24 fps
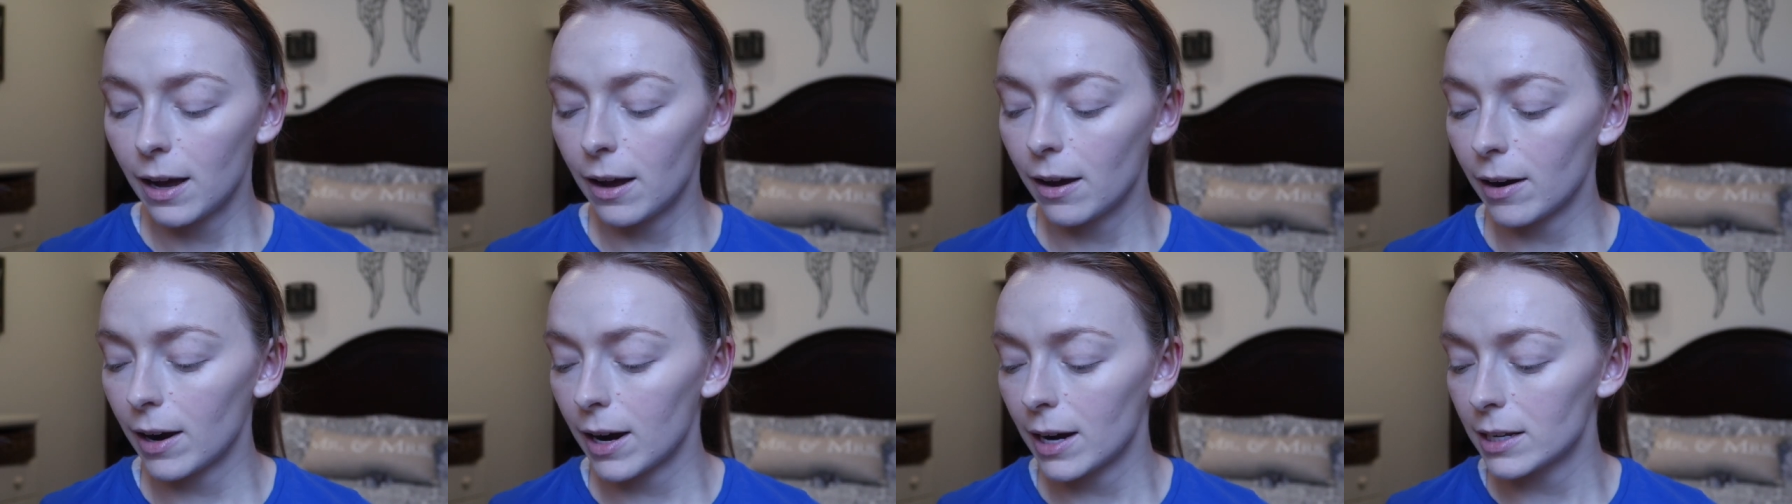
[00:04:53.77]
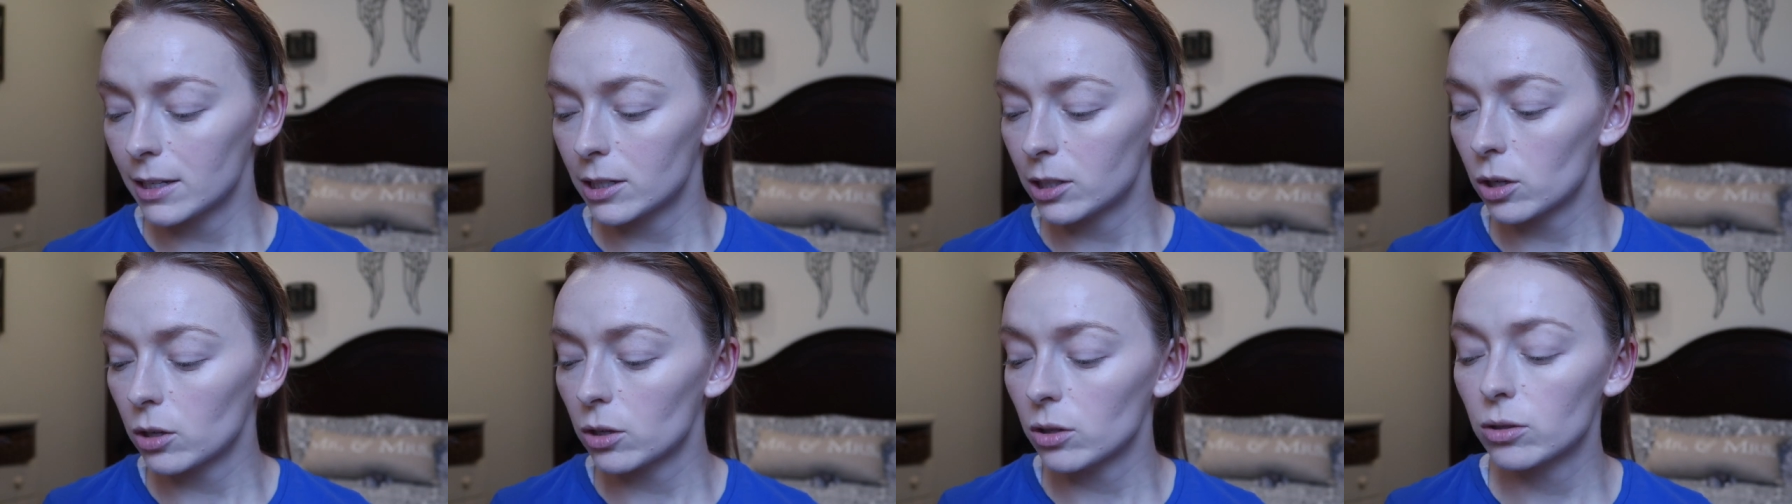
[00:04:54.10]

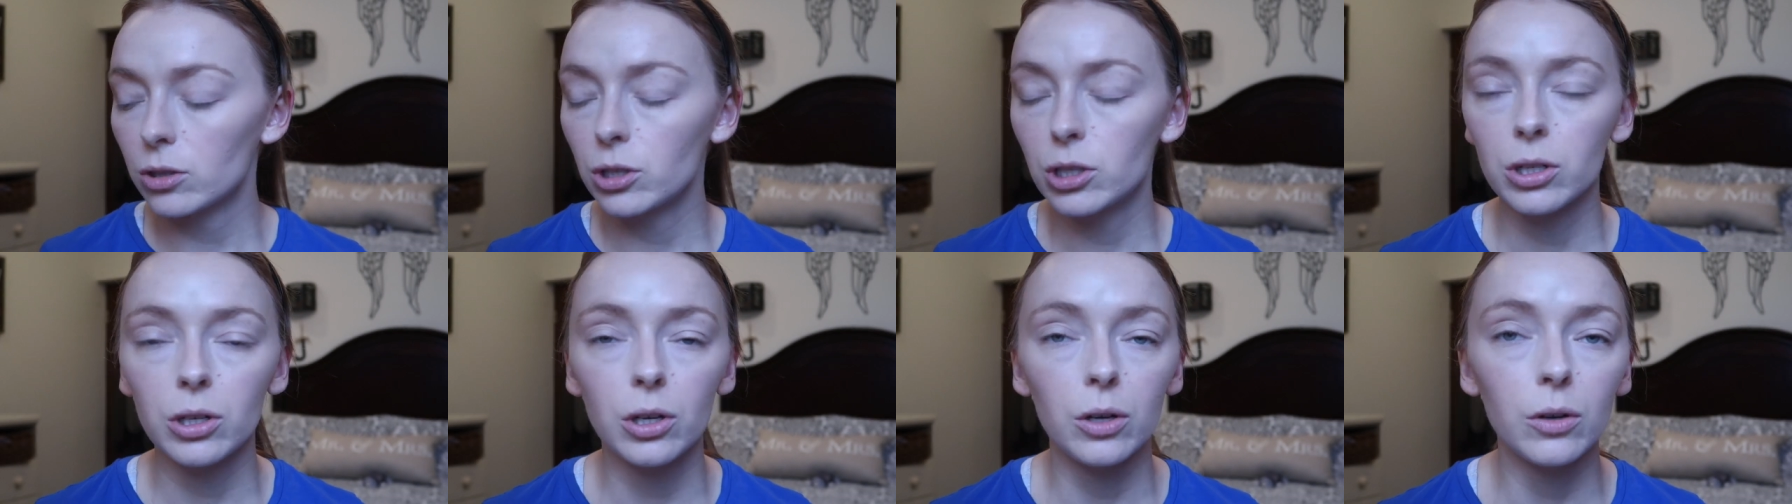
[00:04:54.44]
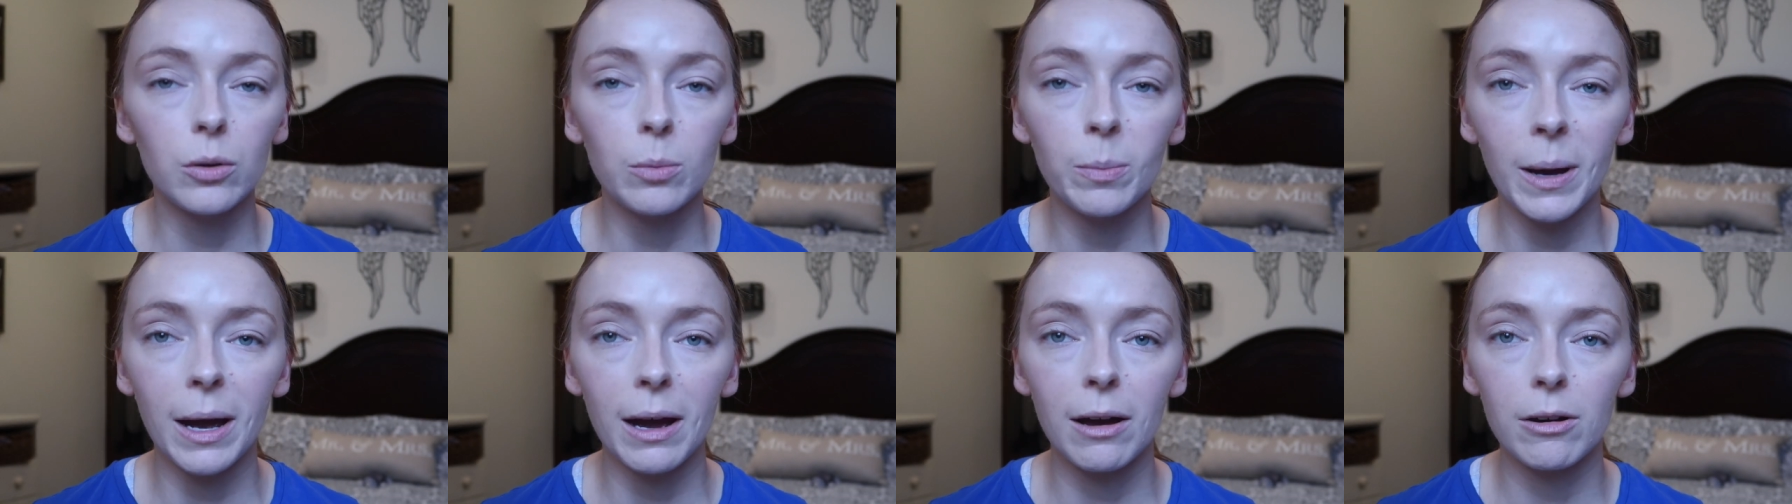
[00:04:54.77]
Alright, so
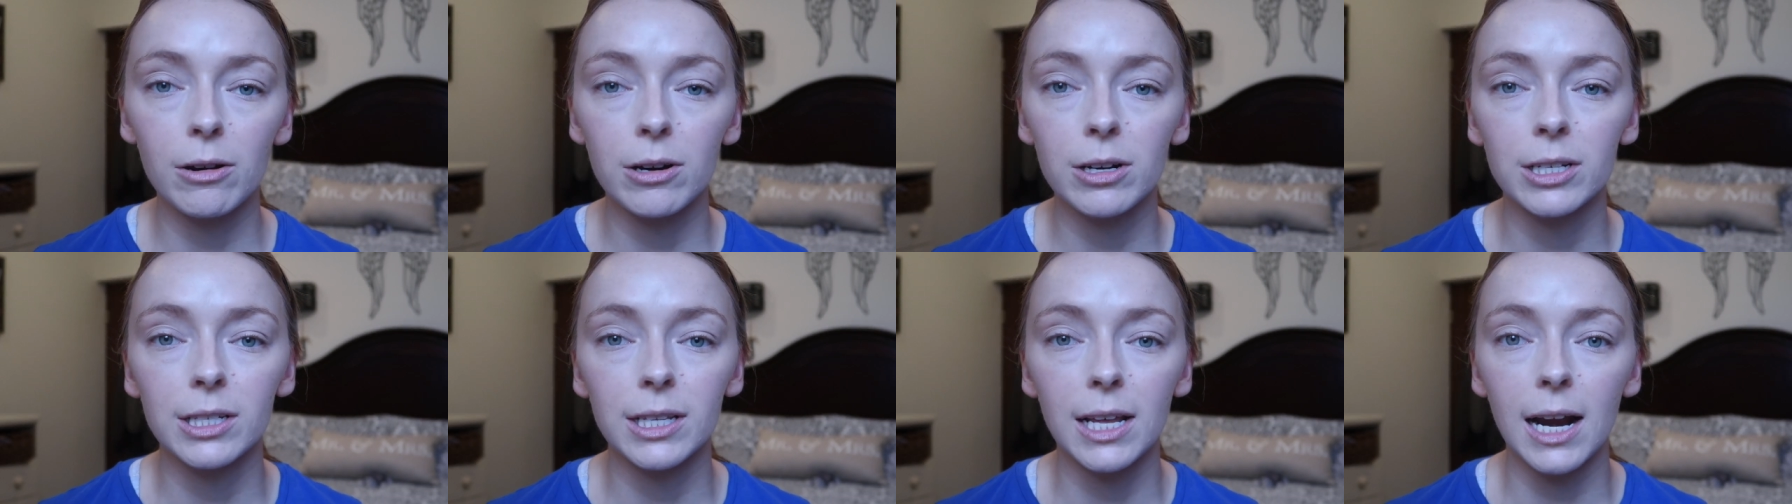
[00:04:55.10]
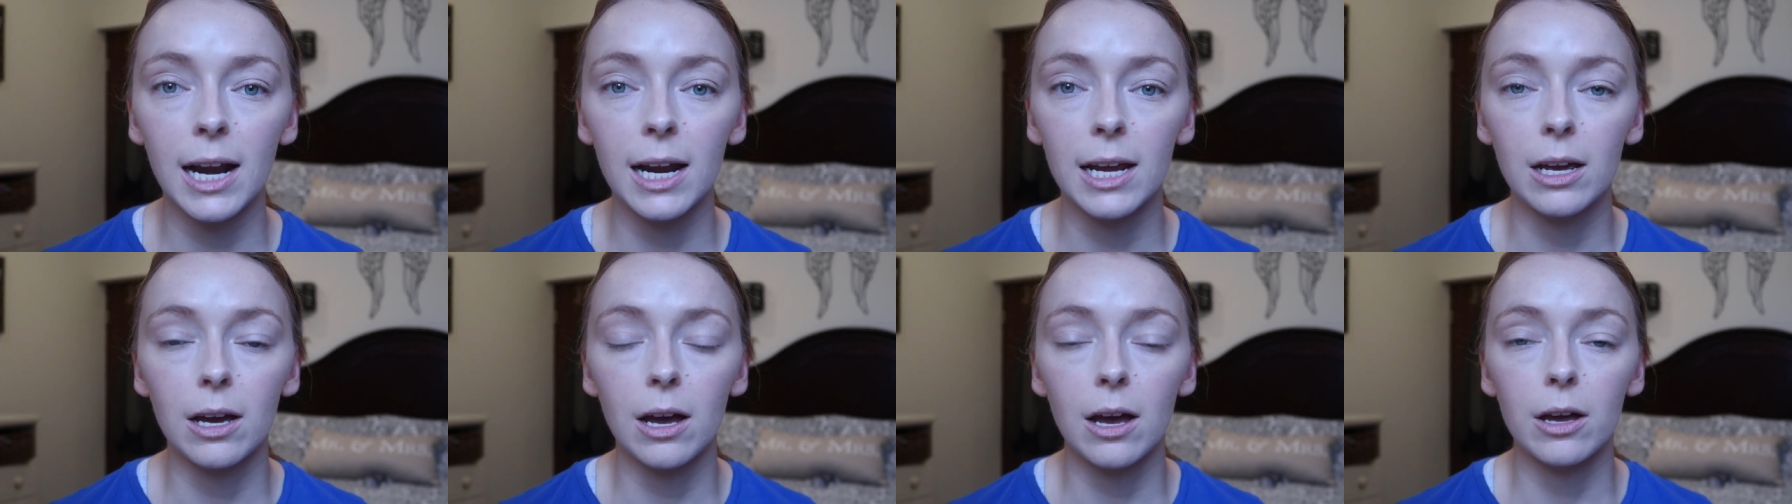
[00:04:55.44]
two powders
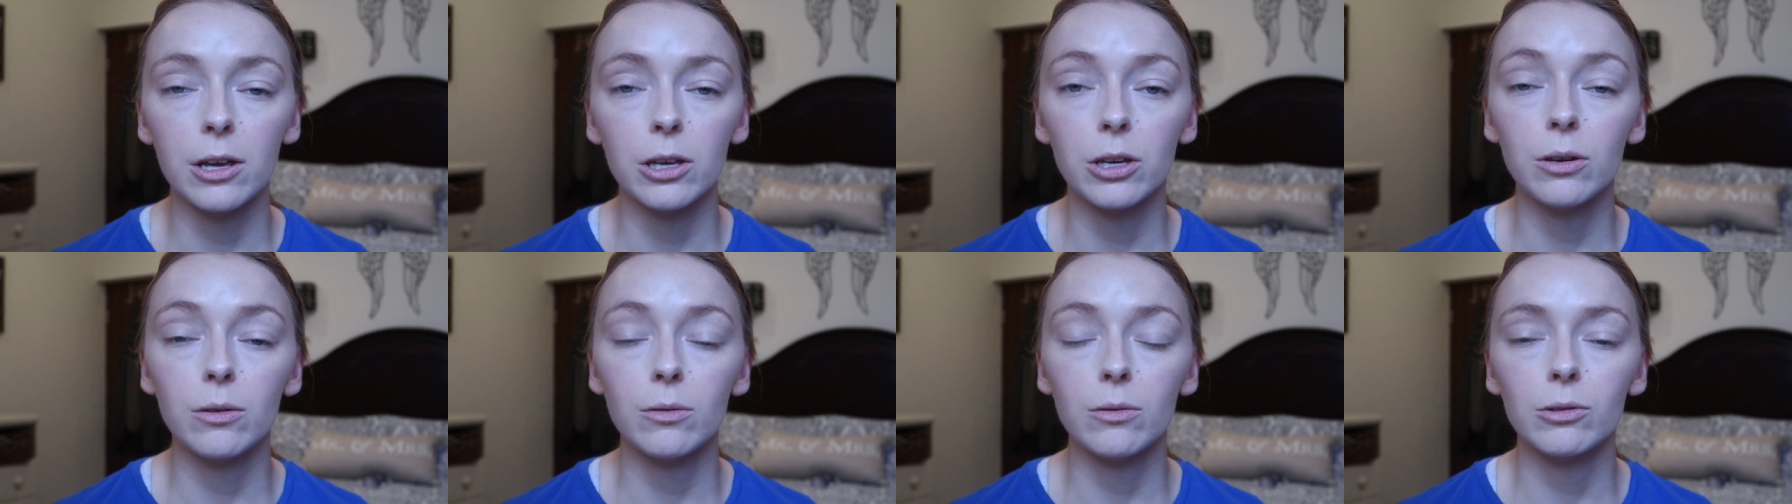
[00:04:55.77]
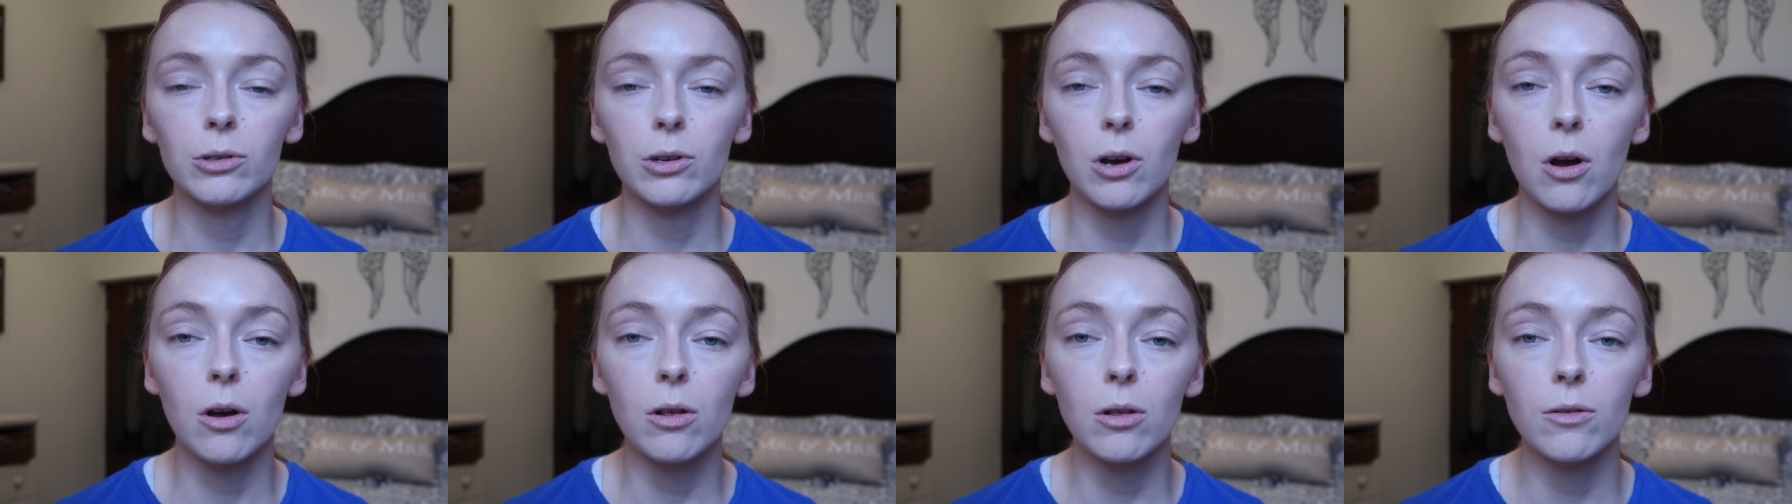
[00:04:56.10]
that I
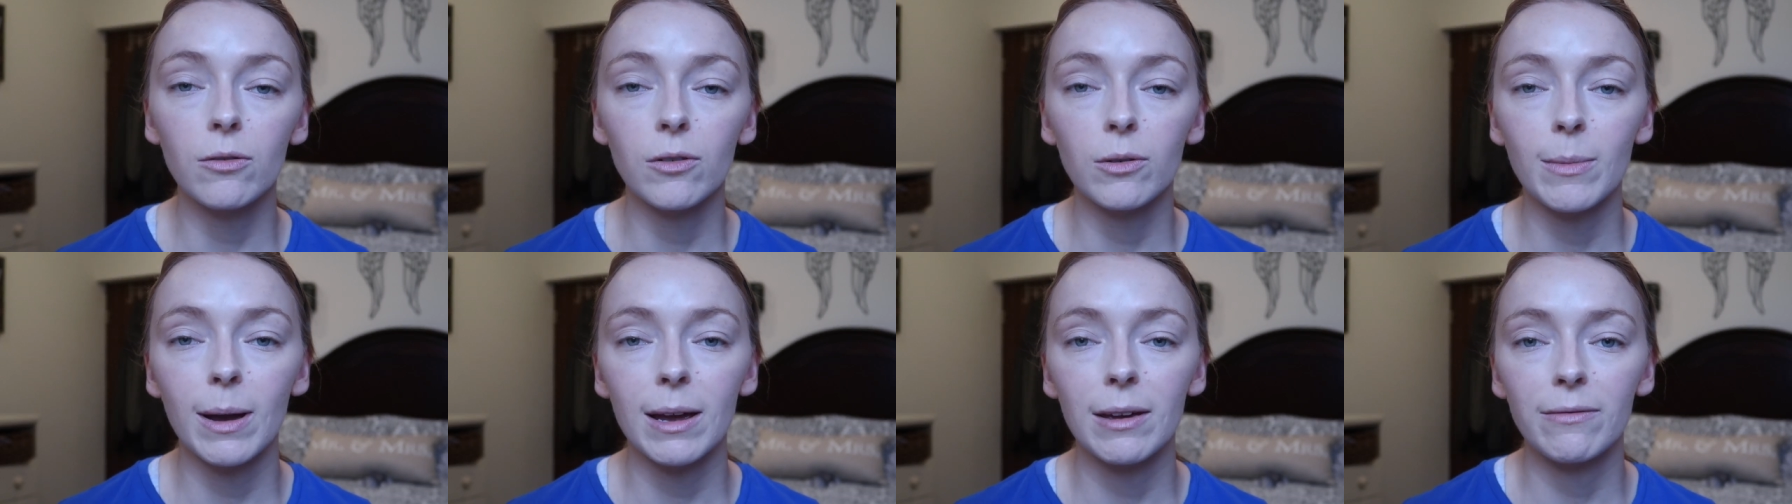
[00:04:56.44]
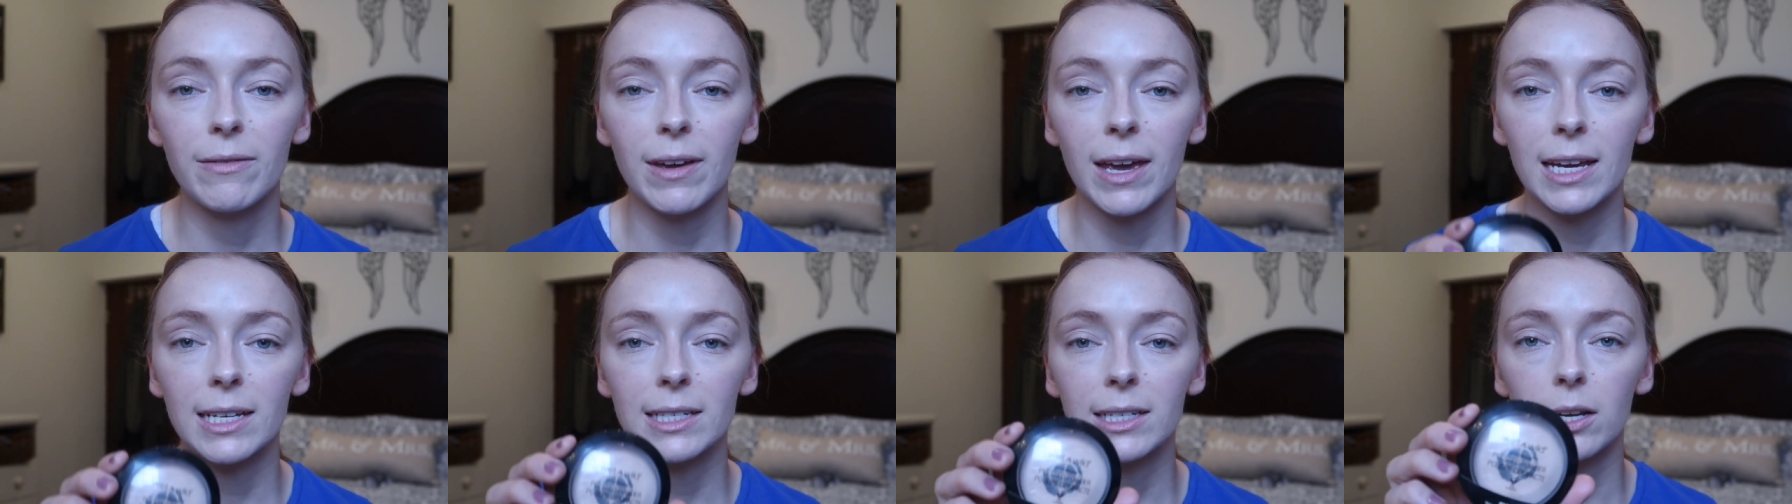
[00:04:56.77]
use all over my
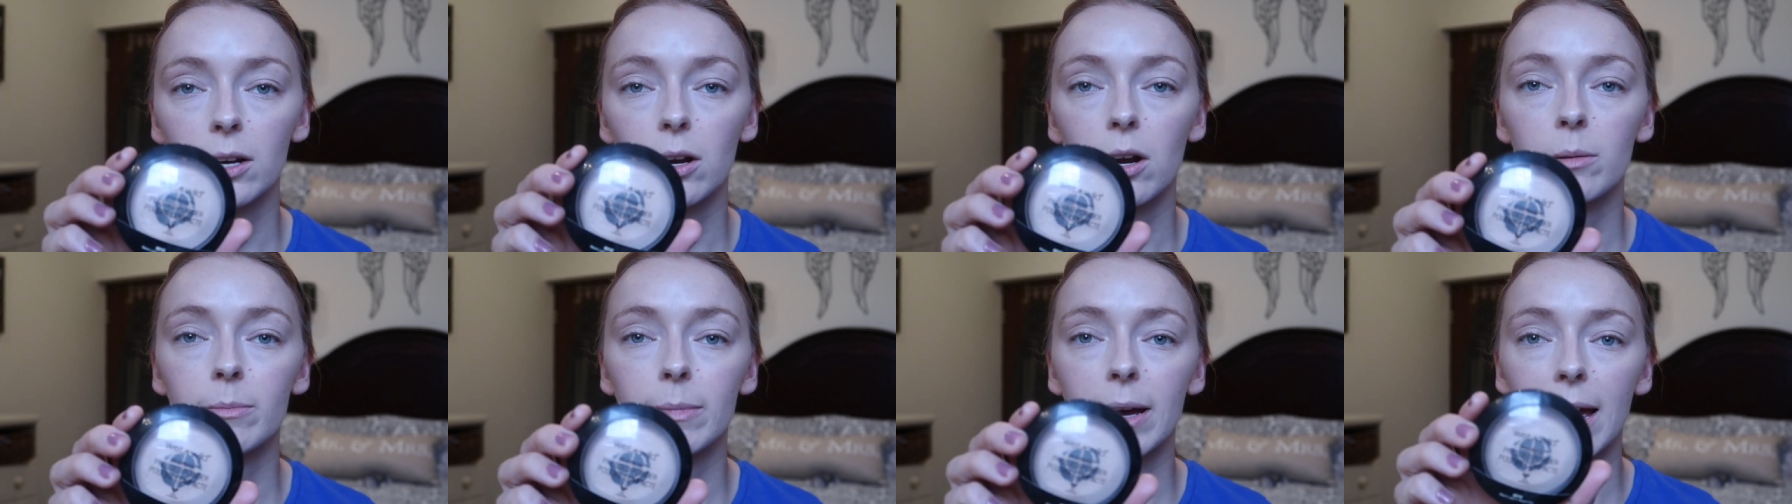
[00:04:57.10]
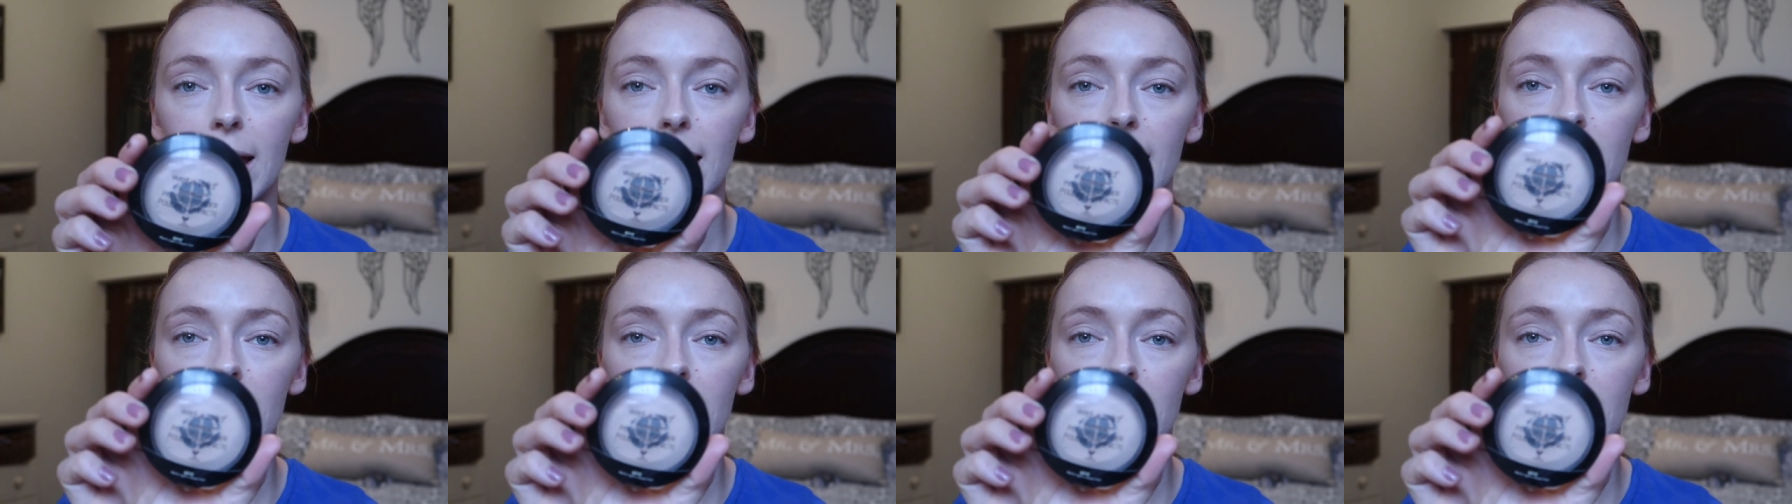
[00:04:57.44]
face and on my